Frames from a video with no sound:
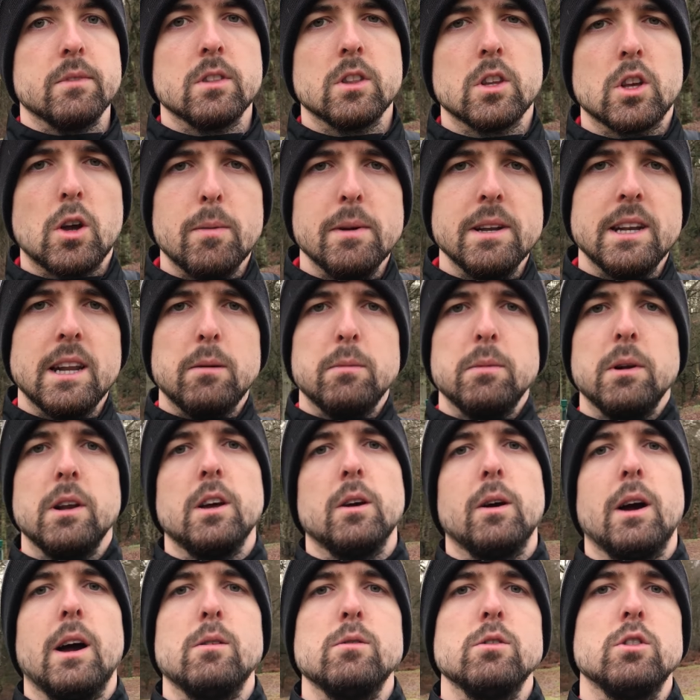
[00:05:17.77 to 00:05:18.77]
Comment down
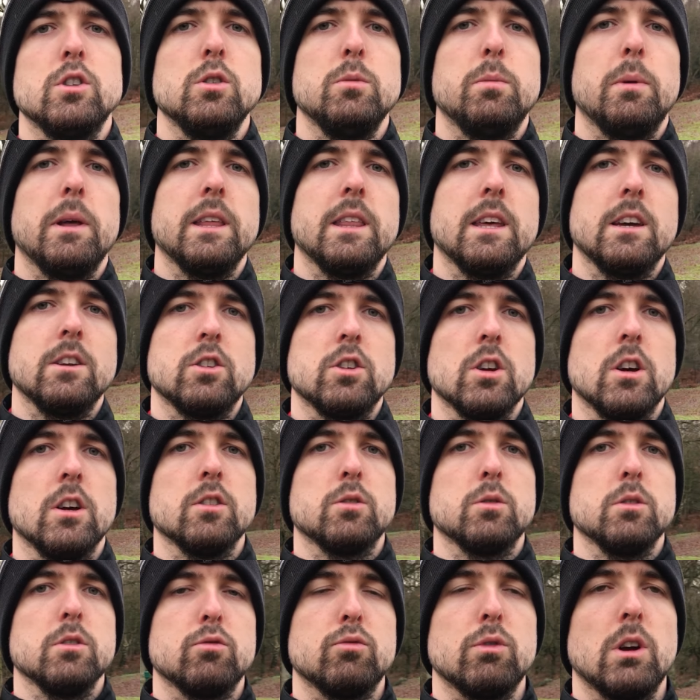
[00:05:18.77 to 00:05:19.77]
below, how would you play that shot?
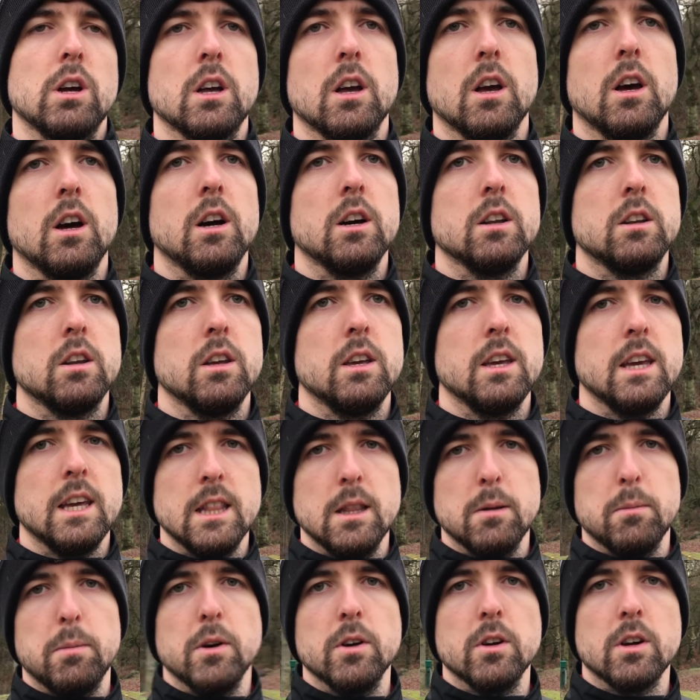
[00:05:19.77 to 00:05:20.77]
So it's rock hard in
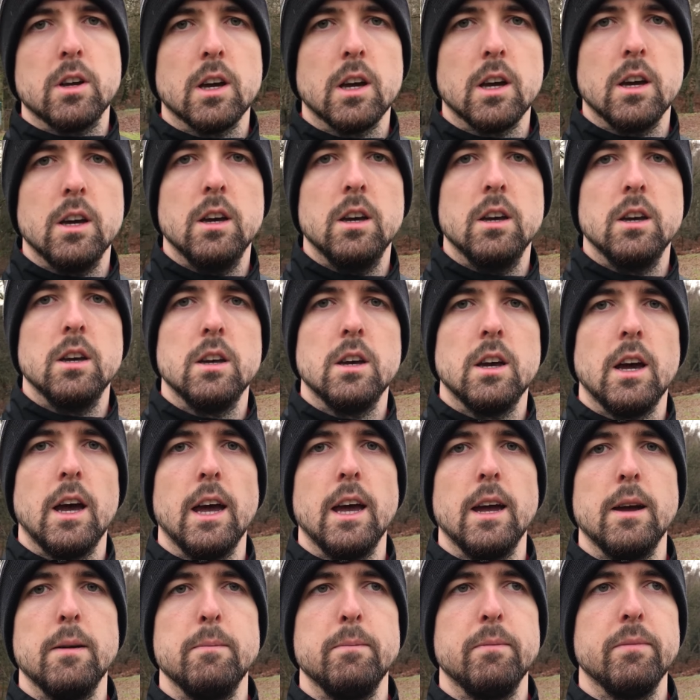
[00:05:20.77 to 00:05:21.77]
the bunker,
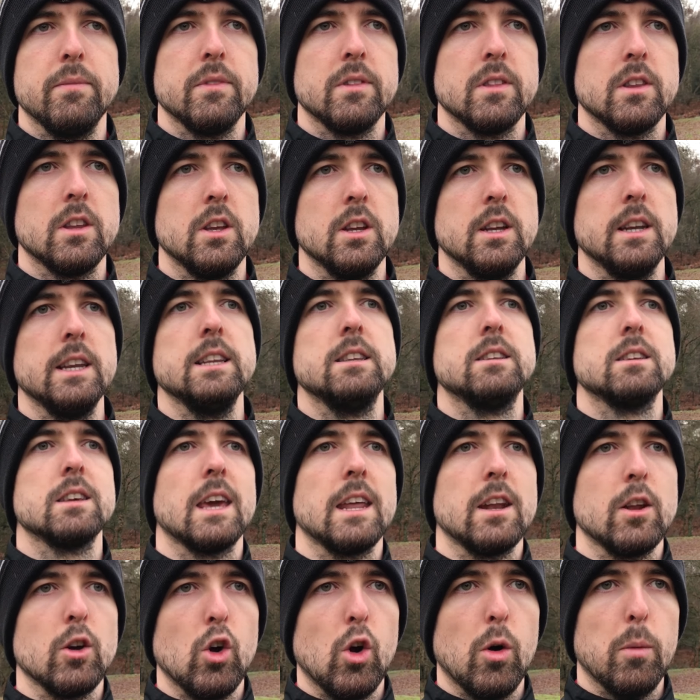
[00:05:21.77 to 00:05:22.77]
you need to
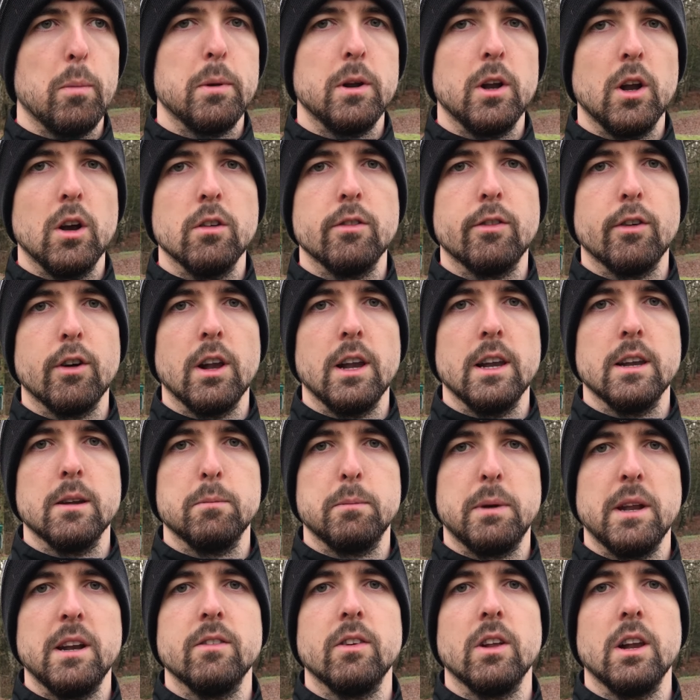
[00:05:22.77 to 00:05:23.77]
get it up and over a
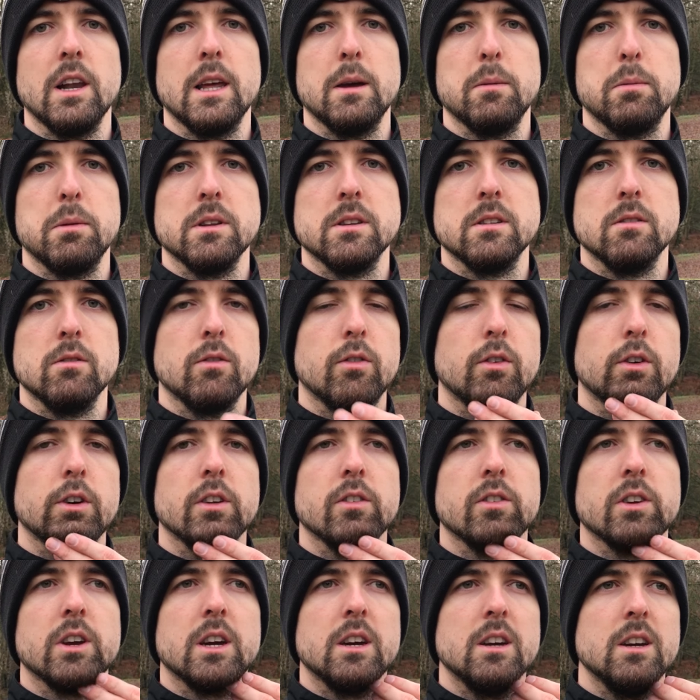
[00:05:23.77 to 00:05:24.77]
bit of a lip that's in front
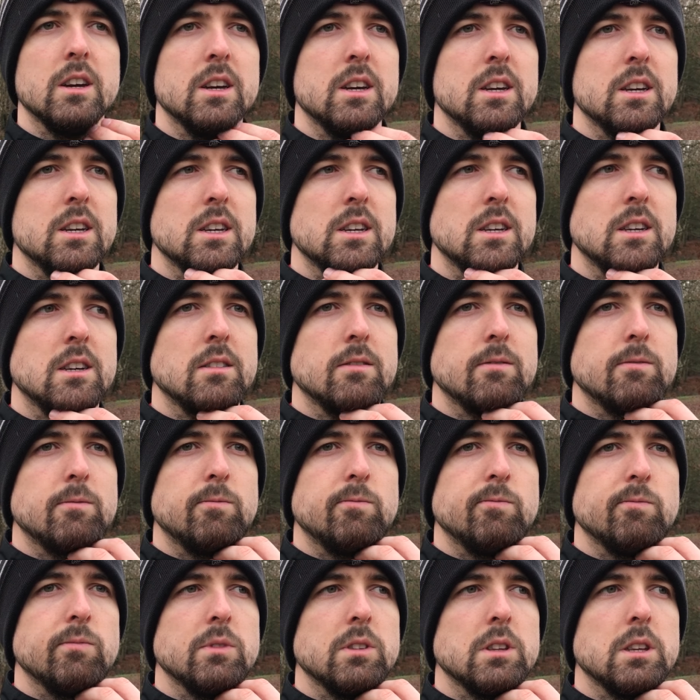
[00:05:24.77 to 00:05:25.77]
of you.
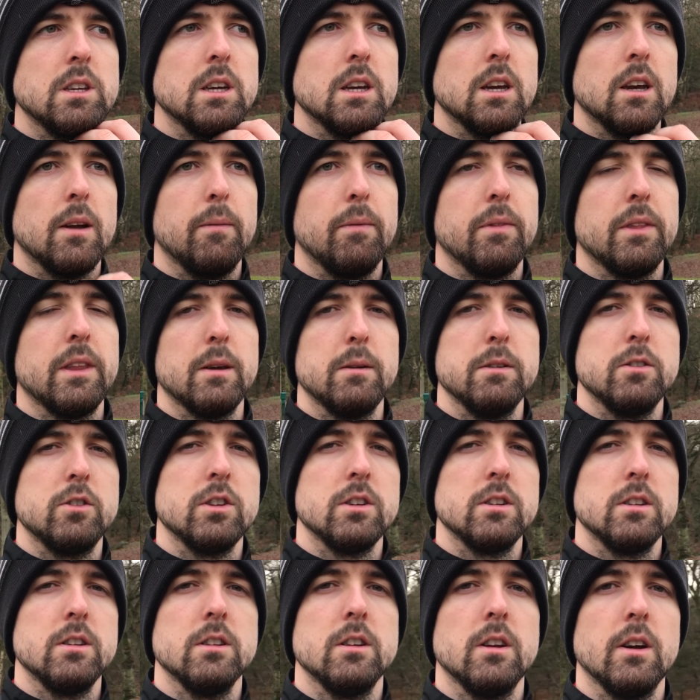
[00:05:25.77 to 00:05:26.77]
Yeah, I'm
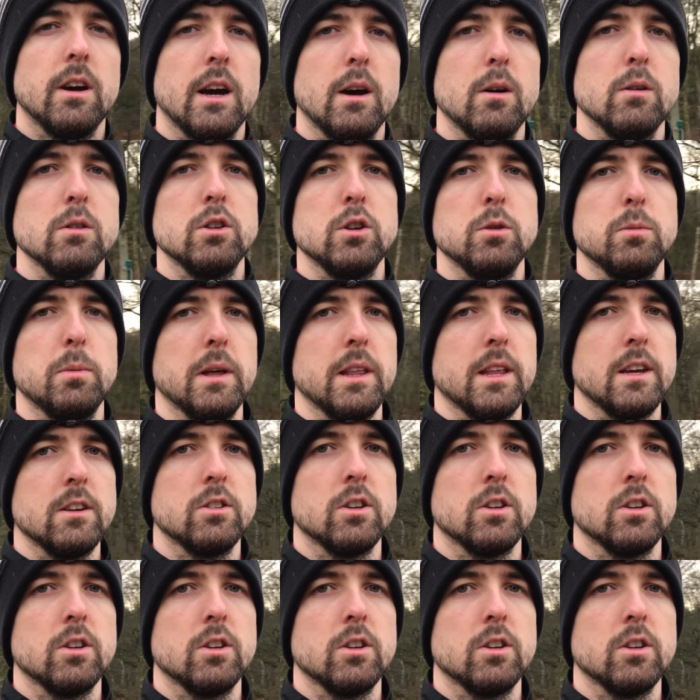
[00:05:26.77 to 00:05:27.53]
interested to know, how would you play that